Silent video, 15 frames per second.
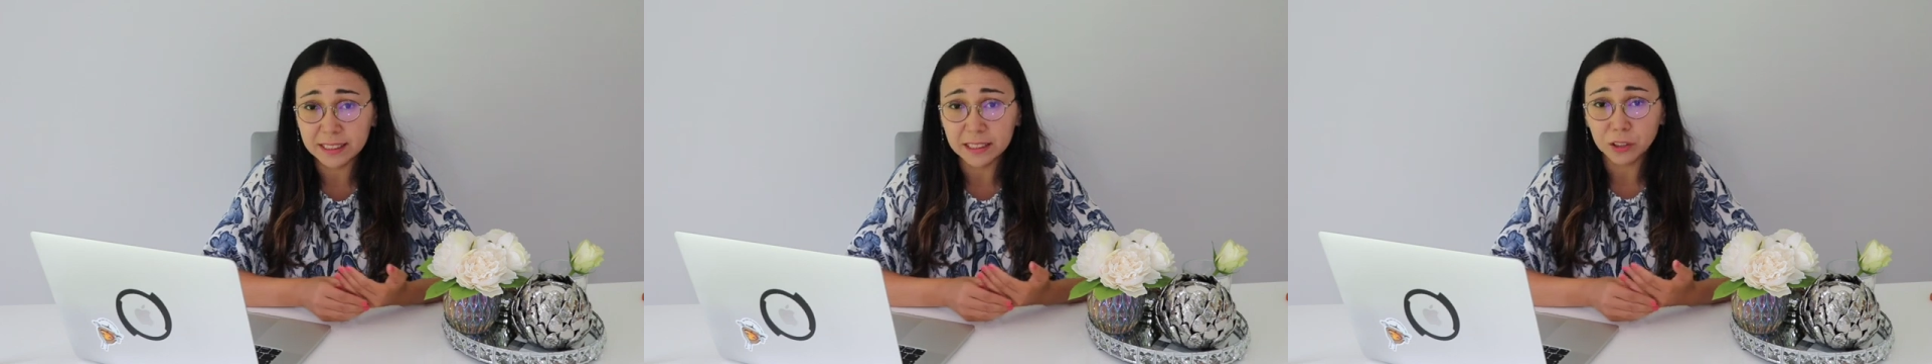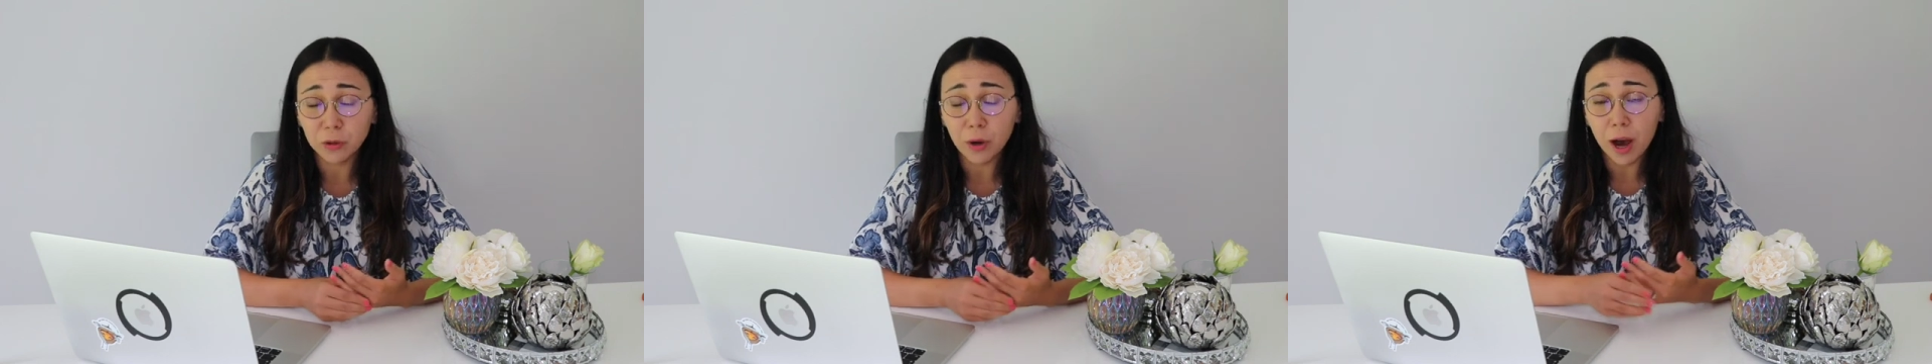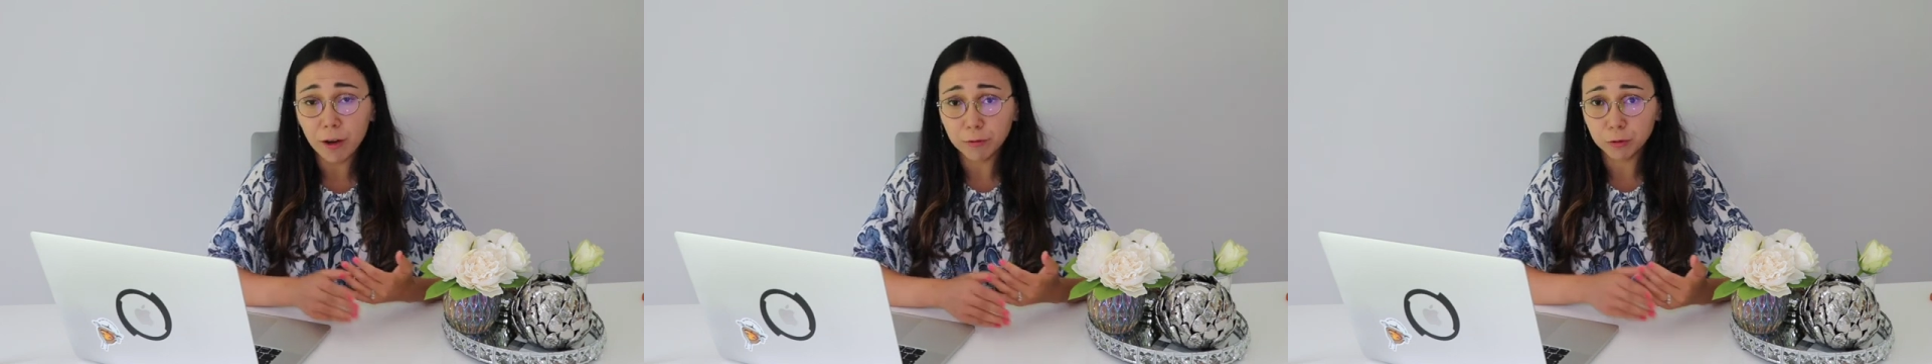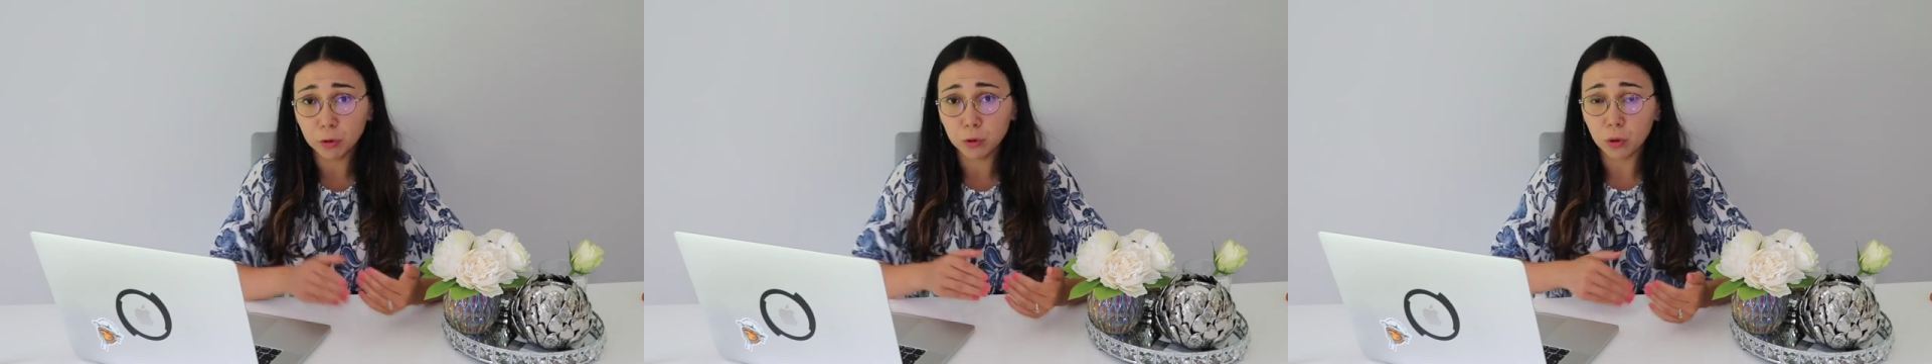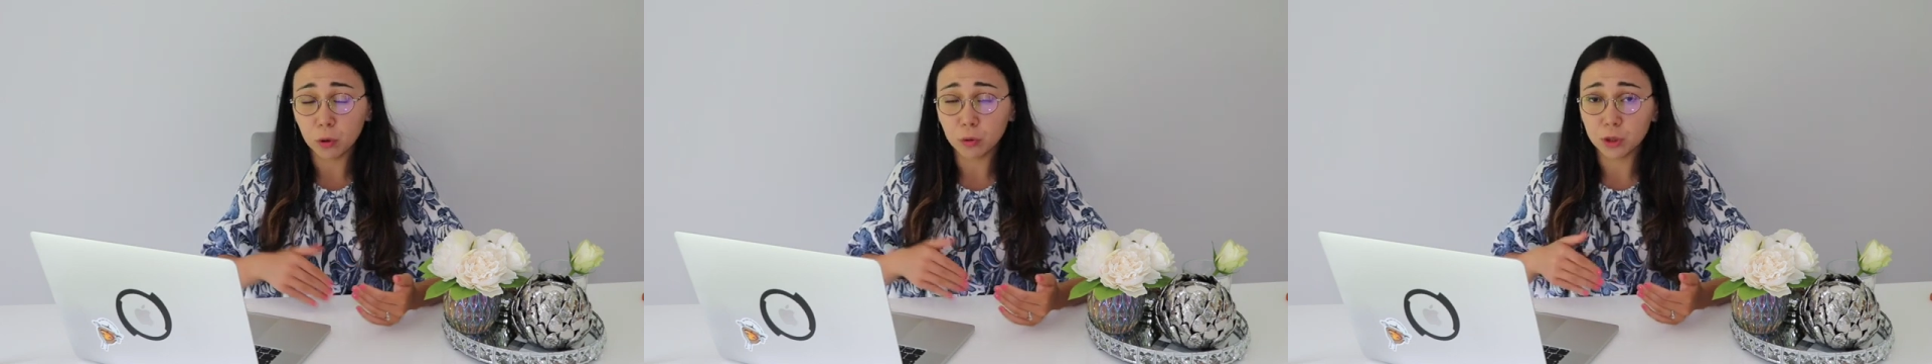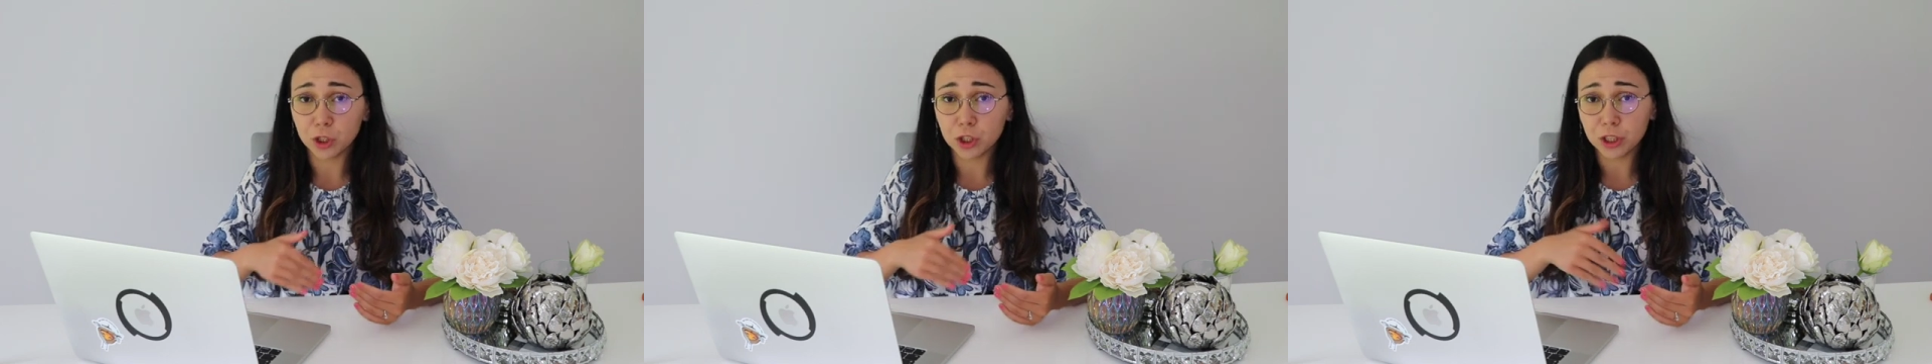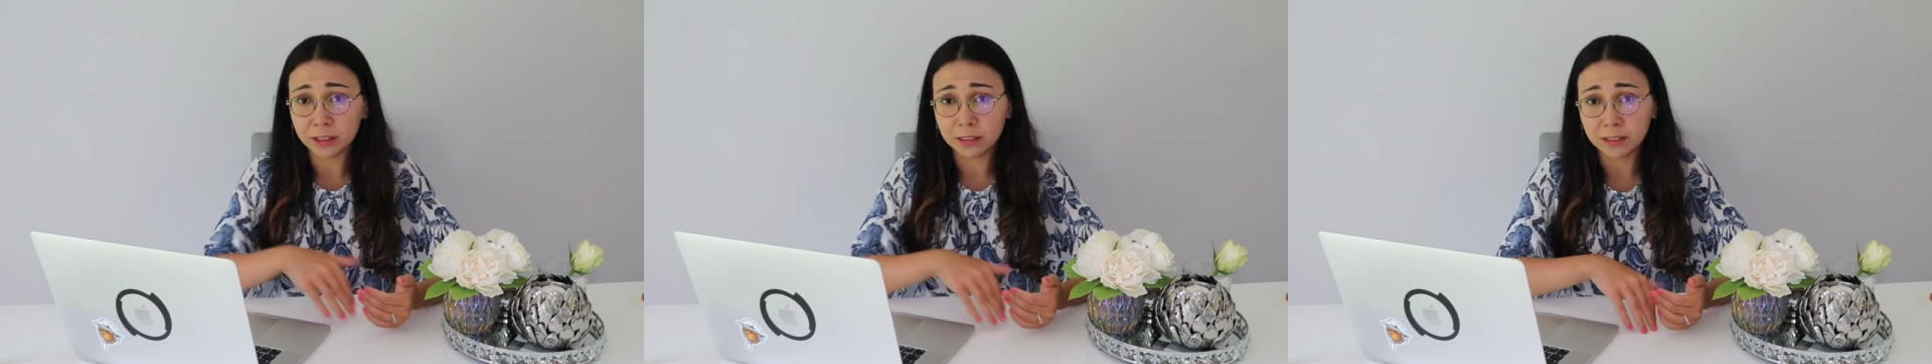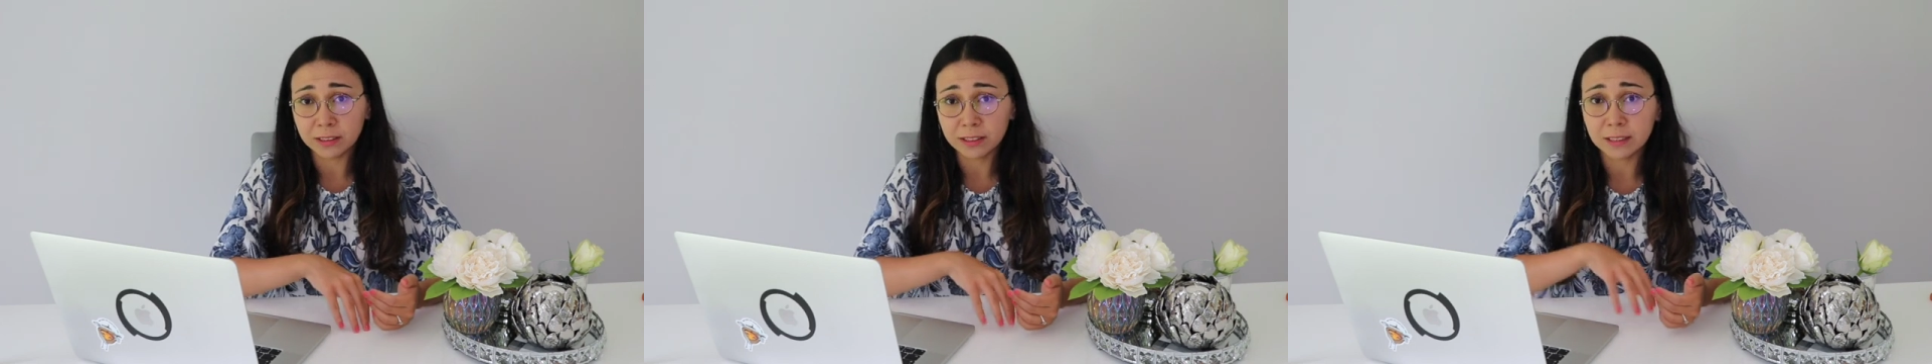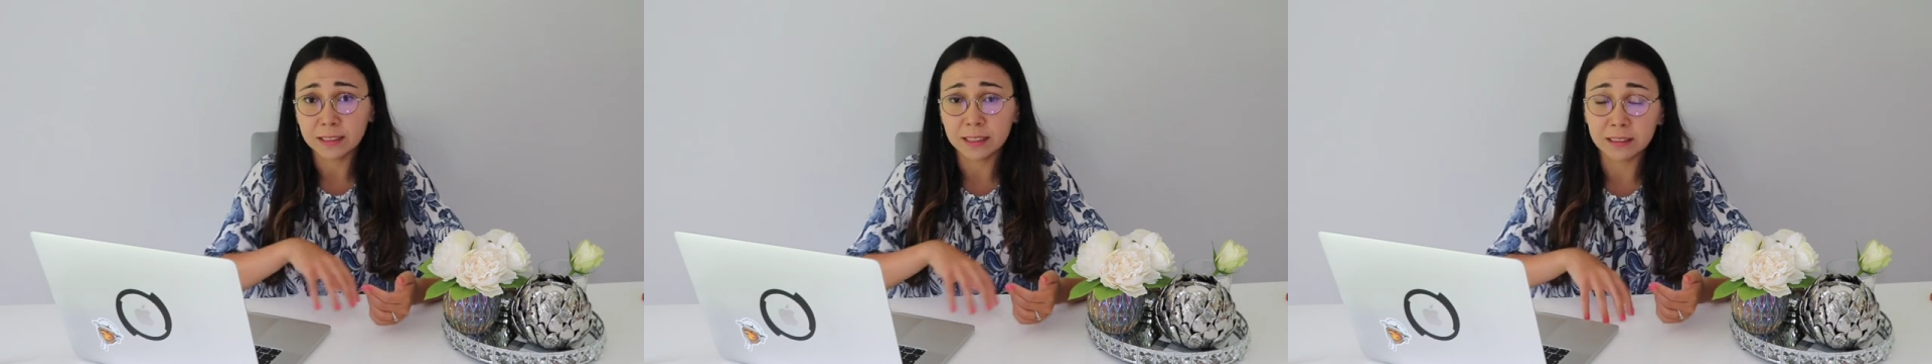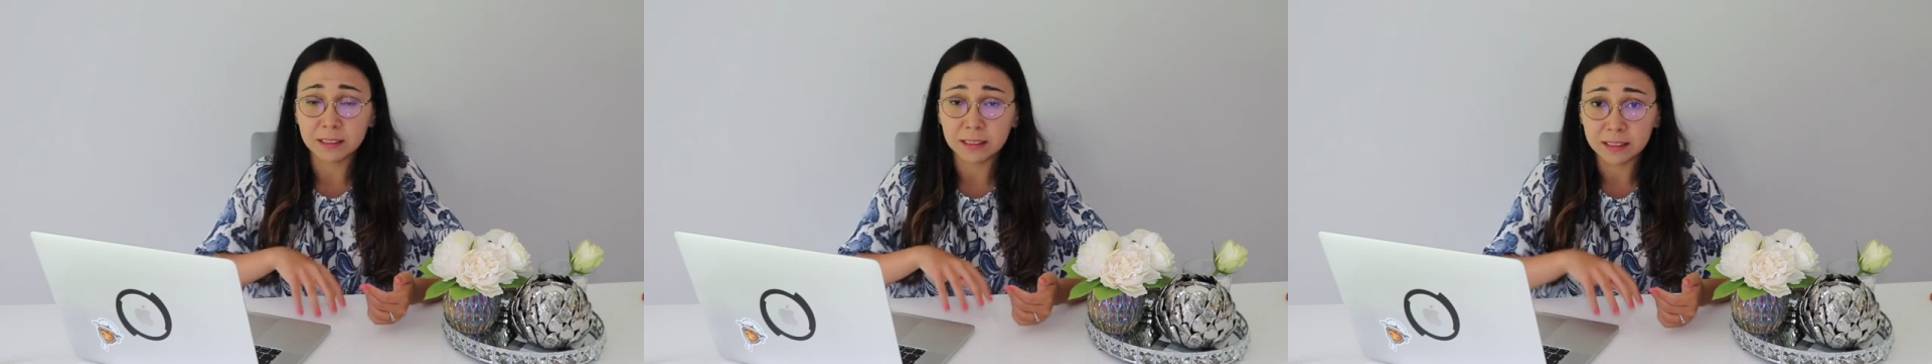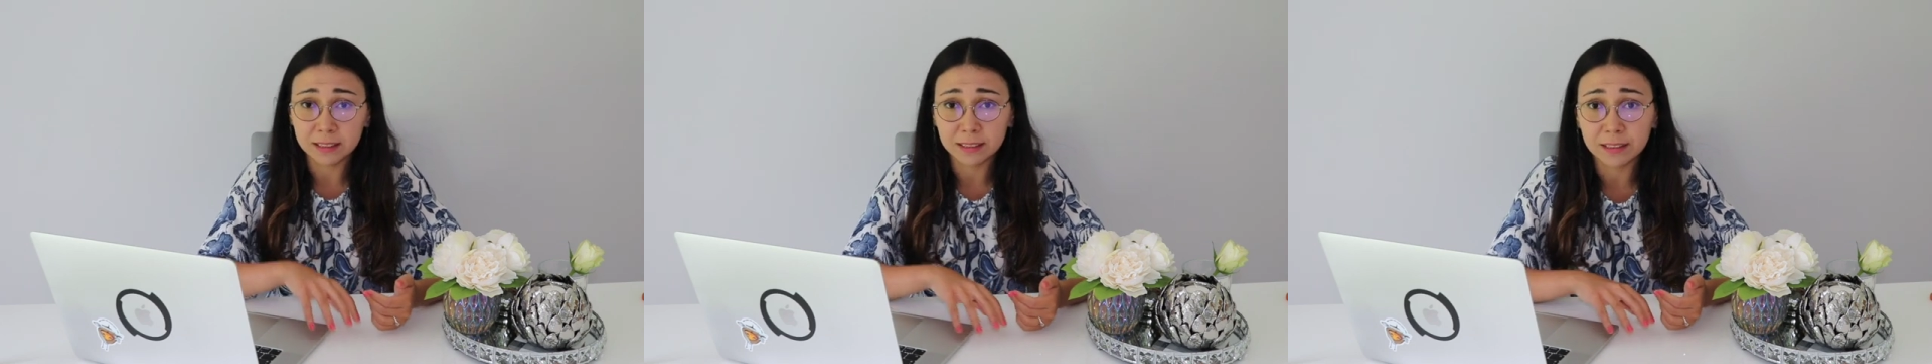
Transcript: that you have to know the channels that these